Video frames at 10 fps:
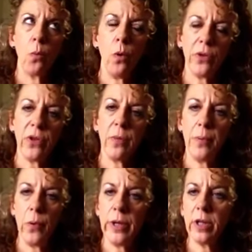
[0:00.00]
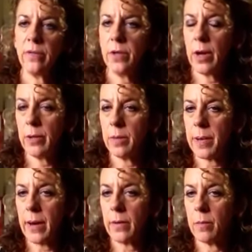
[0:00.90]
what's the point of knowing
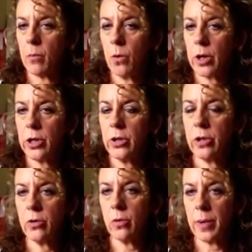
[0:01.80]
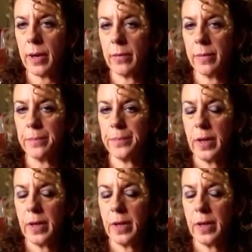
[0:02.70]
about them and what can you do about them?